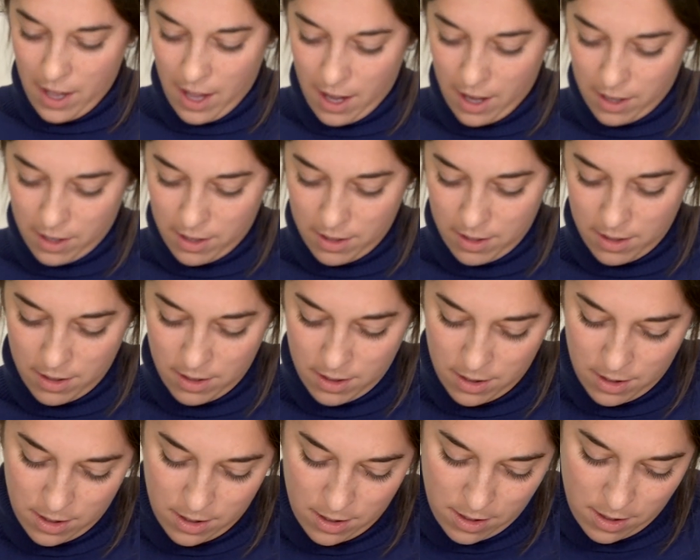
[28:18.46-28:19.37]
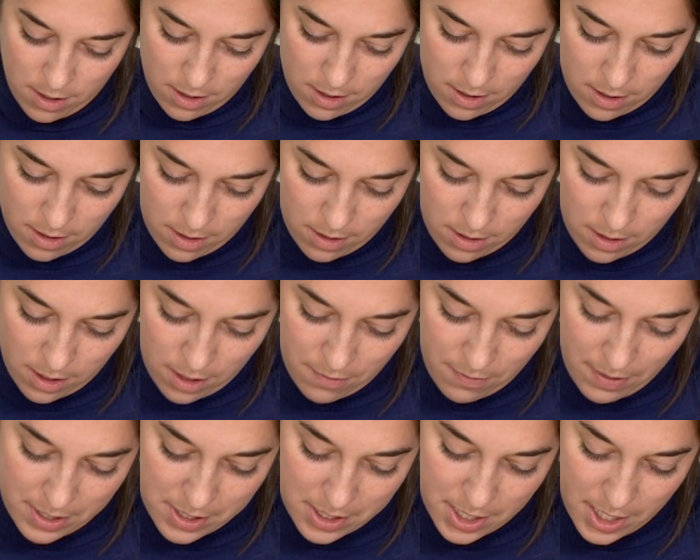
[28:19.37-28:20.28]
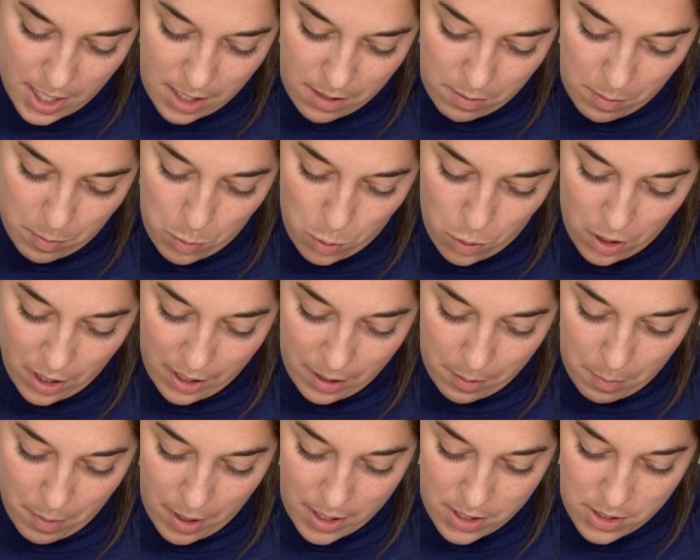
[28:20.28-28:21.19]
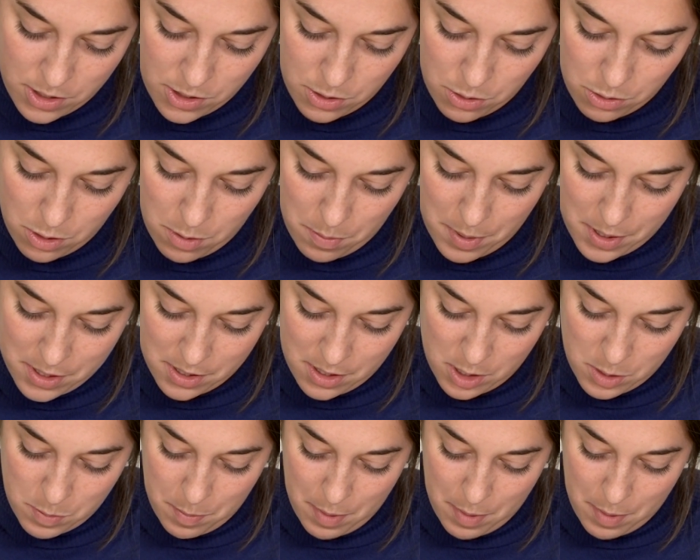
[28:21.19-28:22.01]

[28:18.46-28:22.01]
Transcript: That investigative reporting might suit the business